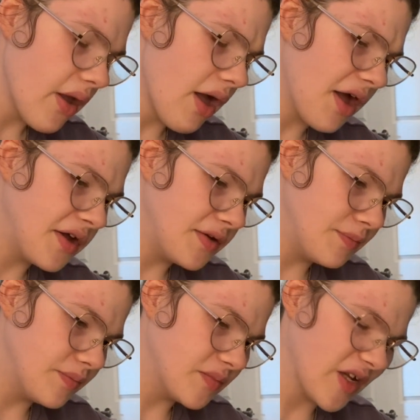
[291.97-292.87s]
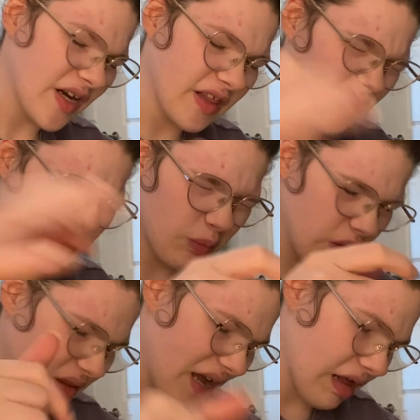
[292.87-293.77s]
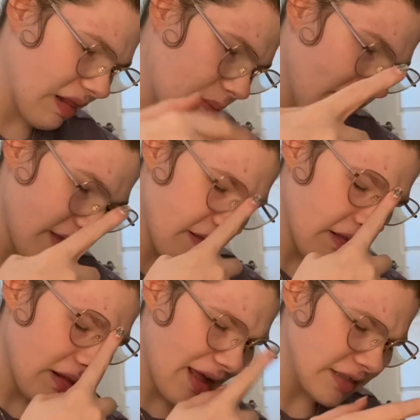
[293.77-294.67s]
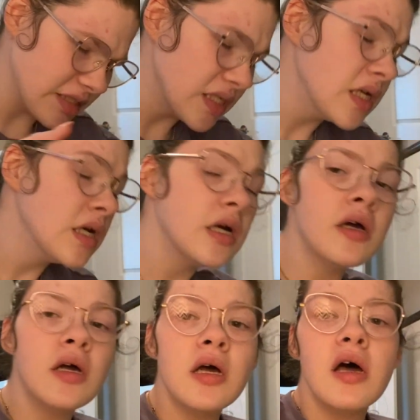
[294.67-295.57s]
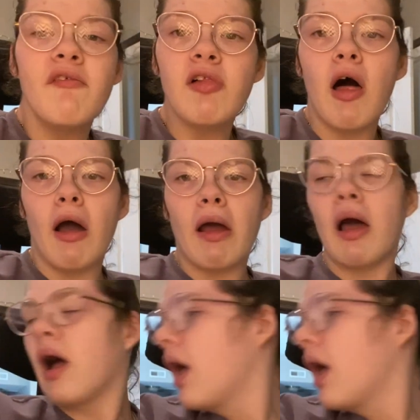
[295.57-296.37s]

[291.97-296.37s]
And I think I put that clip in the last vlog.